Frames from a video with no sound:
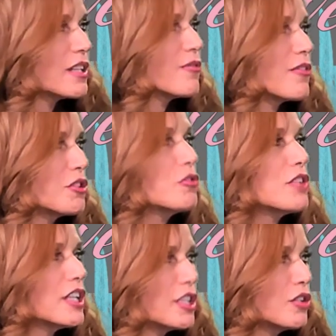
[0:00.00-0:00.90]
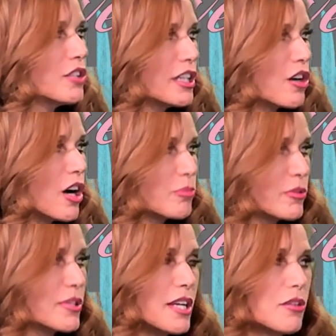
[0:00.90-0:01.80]
if you did it, you'd get carpal
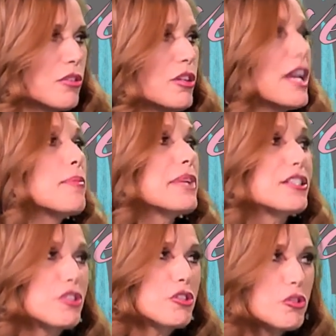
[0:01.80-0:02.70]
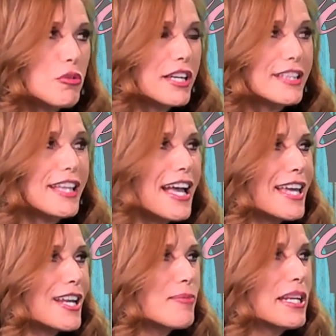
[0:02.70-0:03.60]
tunnel. I mean, do you get
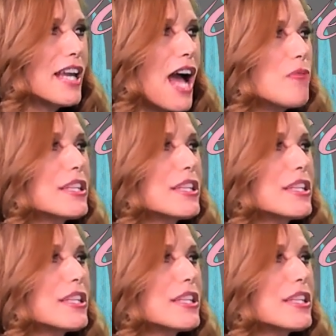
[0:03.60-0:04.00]
that? I mean, I would